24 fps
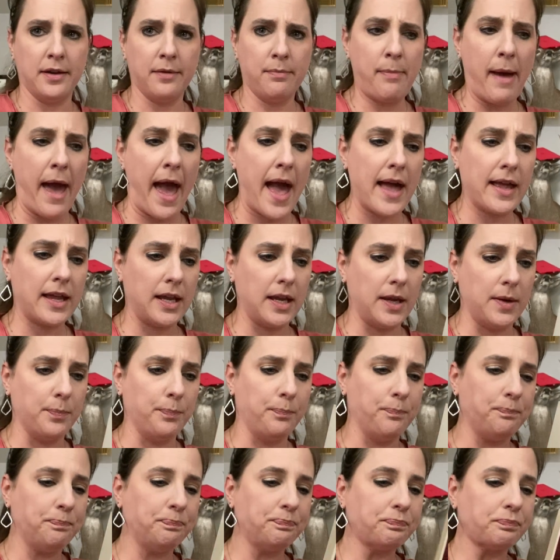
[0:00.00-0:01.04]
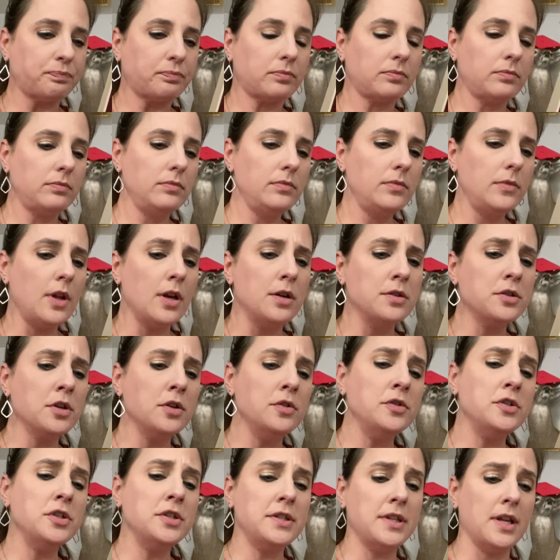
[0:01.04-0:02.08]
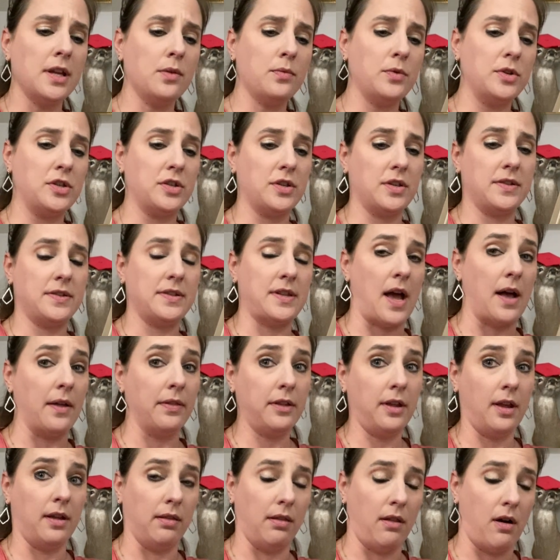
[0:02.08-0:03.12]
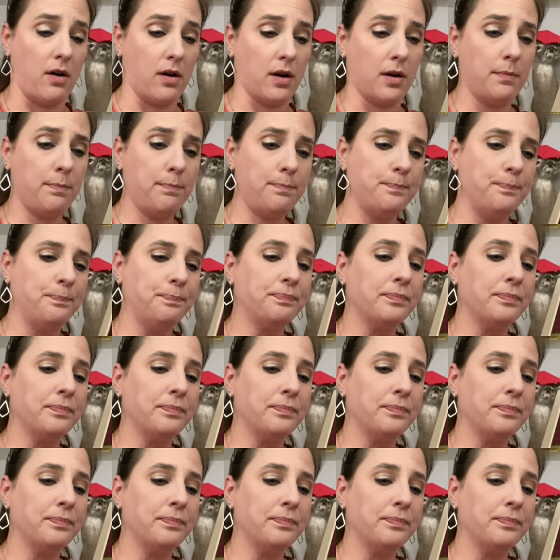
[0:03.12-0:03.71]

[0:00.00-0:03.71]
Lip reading: of baggy. Don't you think we should sound the alarm?